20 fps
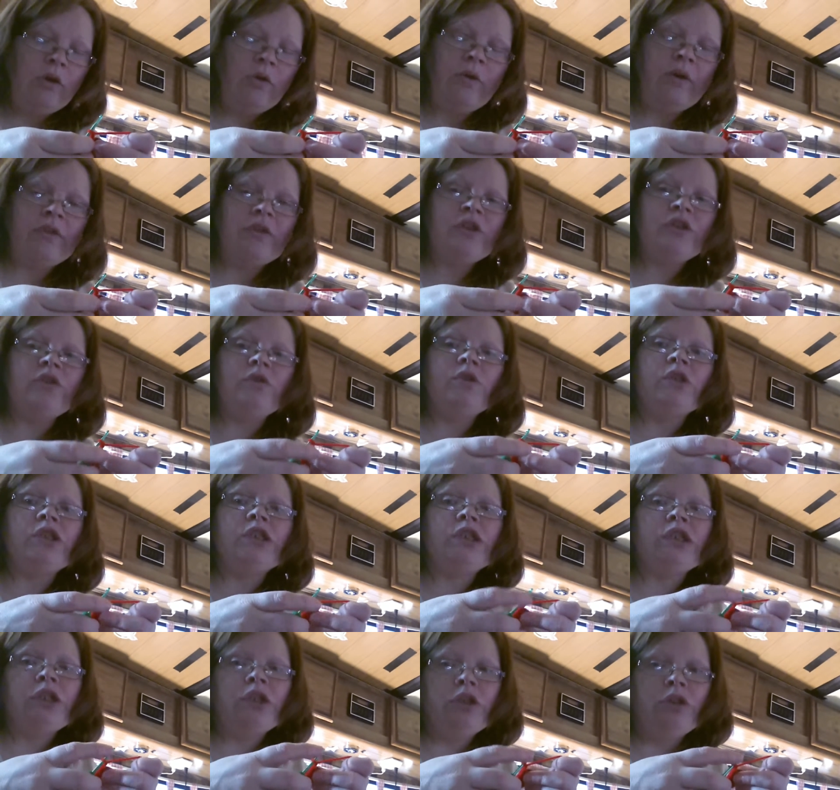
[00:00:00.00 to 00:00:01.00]
we have to do
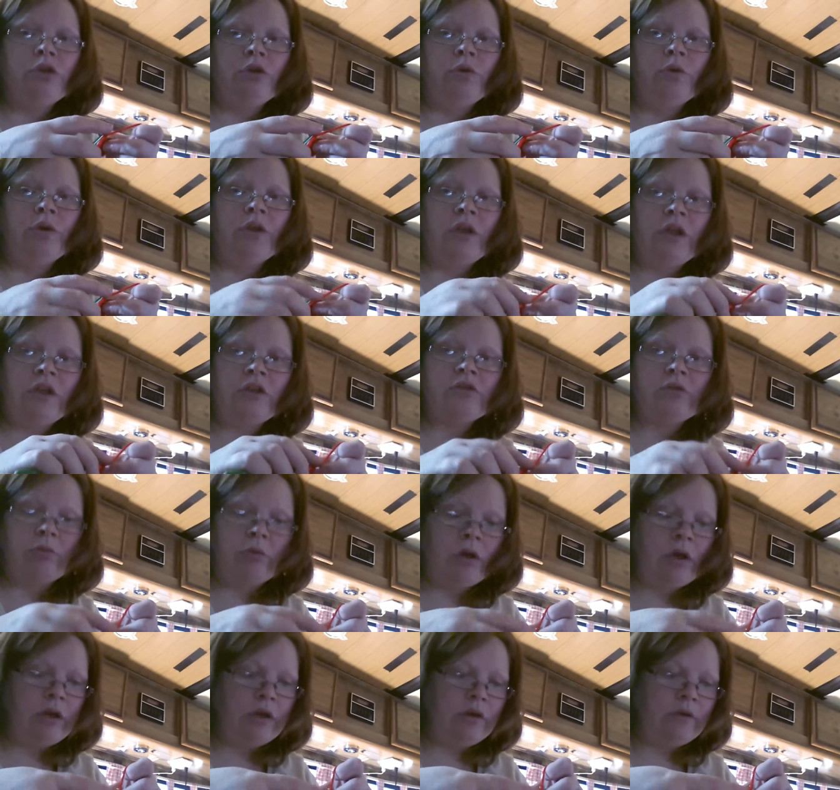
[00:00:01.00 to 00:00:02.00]
2 in each
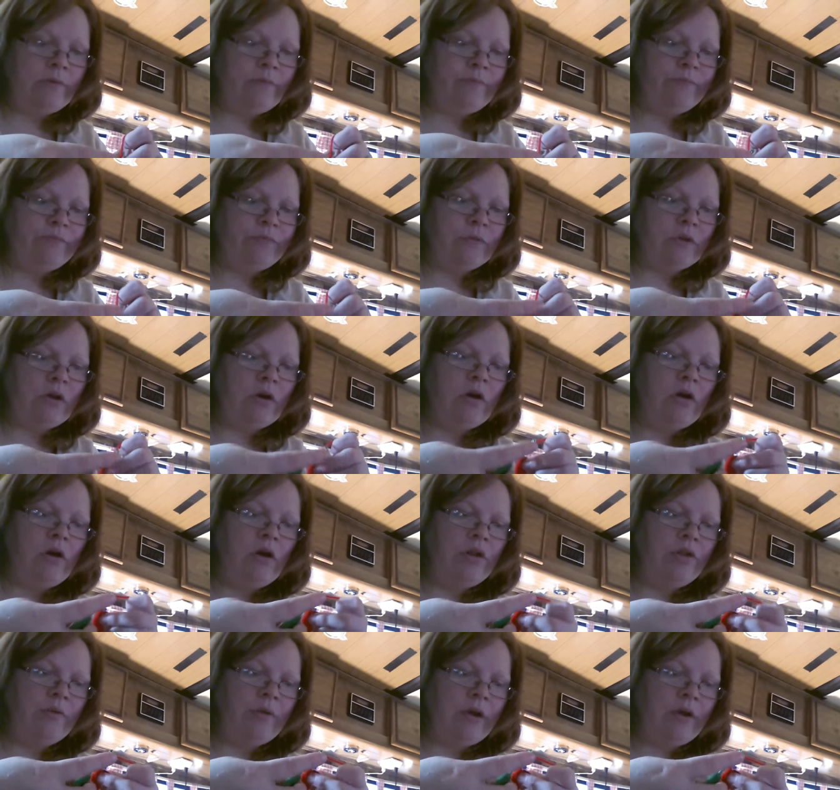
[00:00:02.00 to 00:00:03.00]
one,
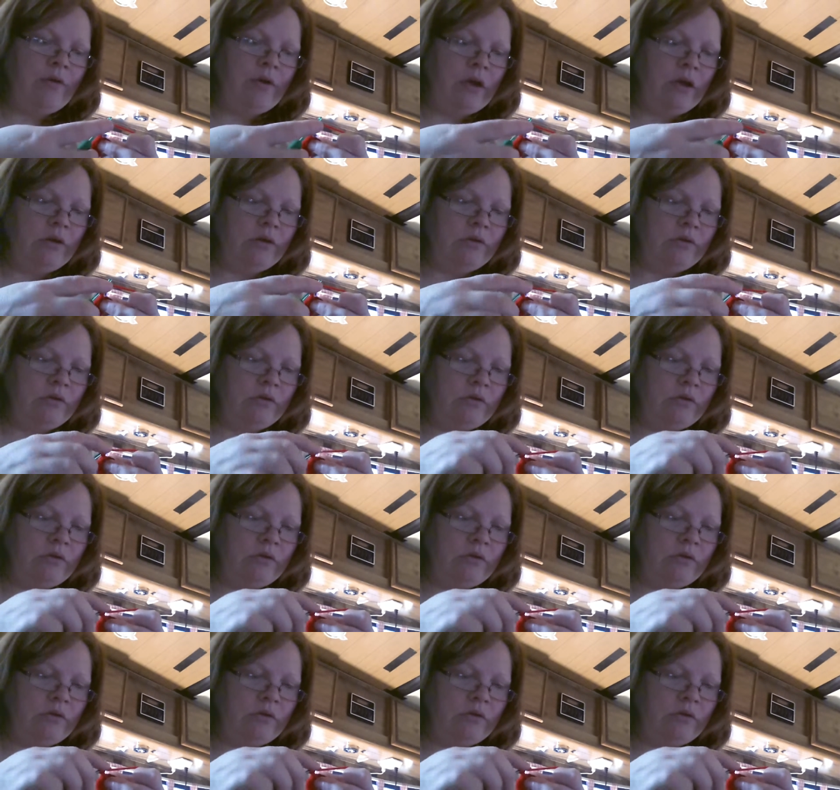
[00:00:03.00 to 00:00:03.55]
all the way around.